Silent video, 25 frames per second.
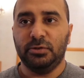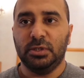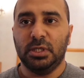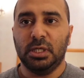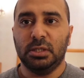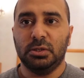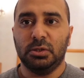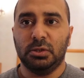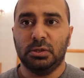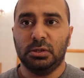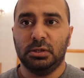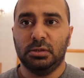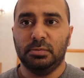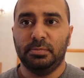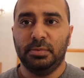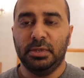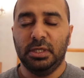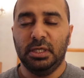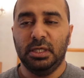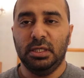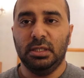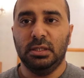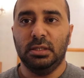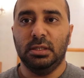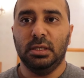shutter
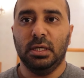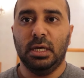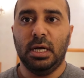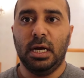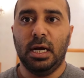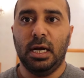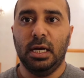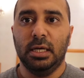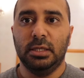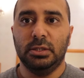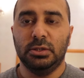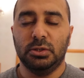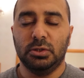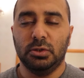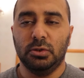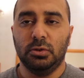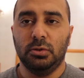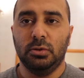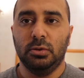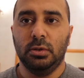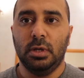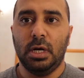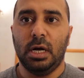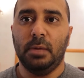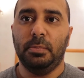speed,
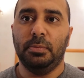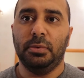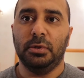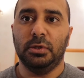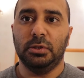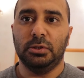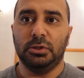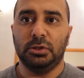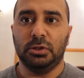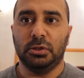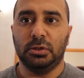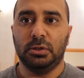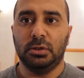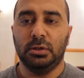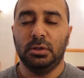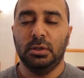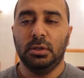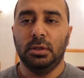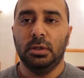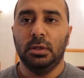ISO, aperture.